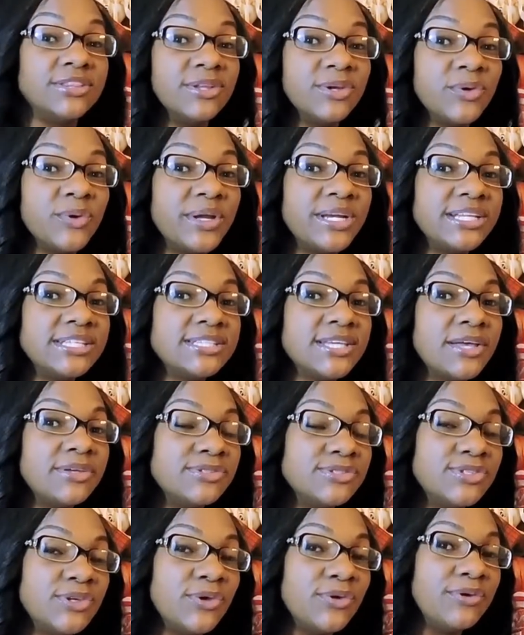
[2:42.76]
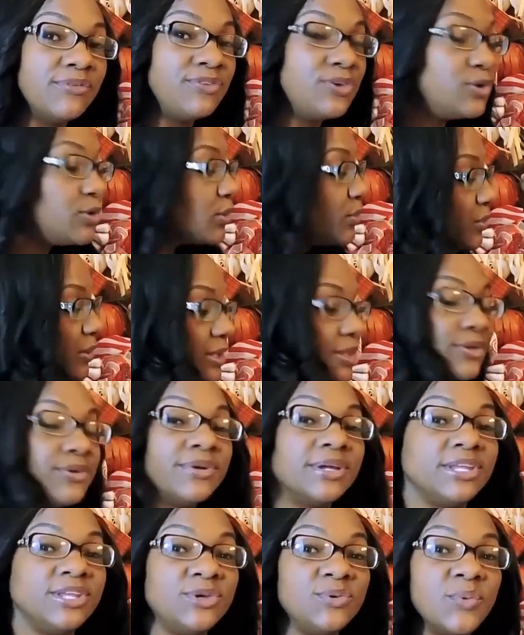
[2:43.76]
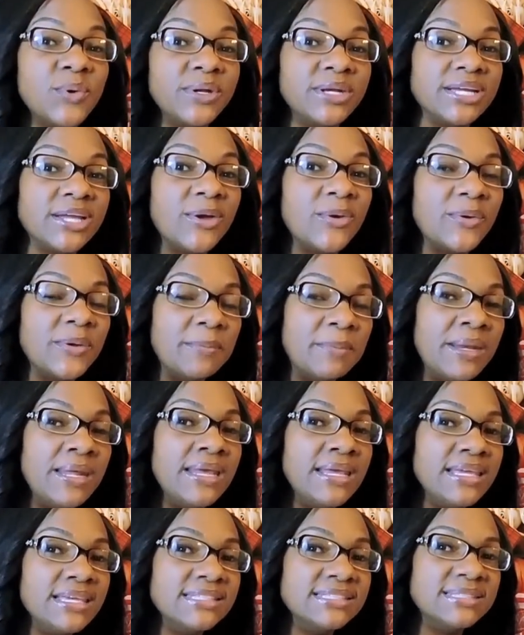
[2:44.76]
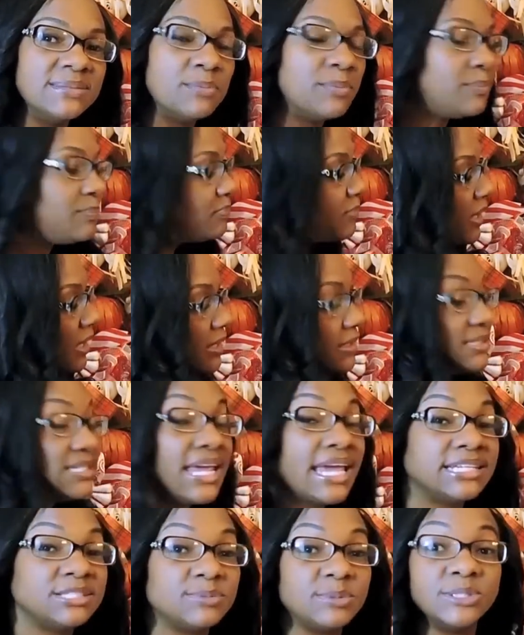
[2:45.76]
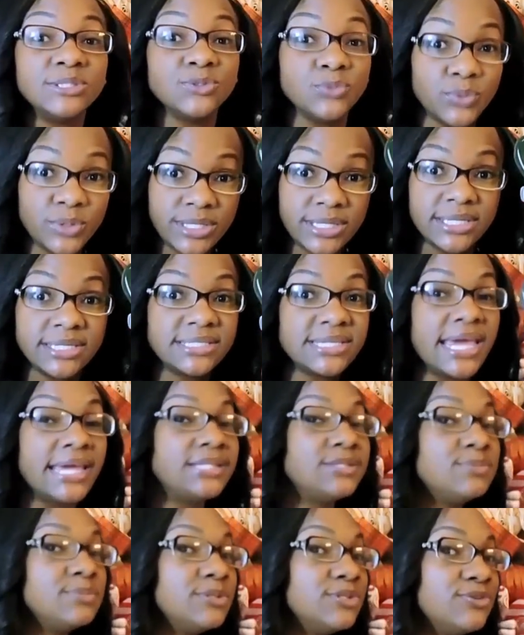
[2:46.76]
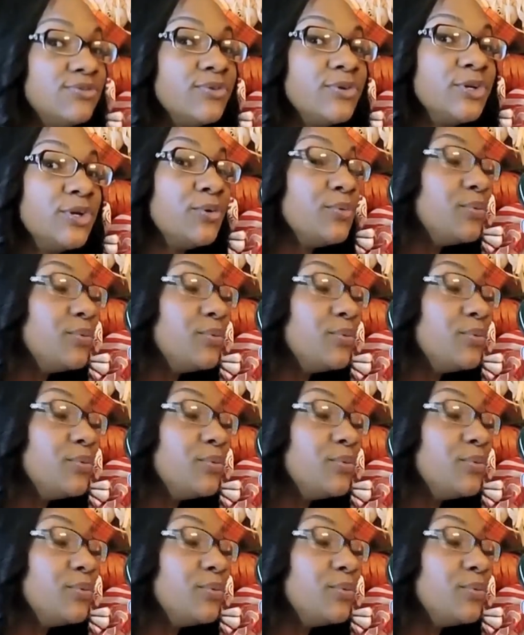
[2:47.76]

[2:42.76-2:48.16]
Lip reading: the credits also if you're a wreather and you want to go and get some attachments, wooden attachments for your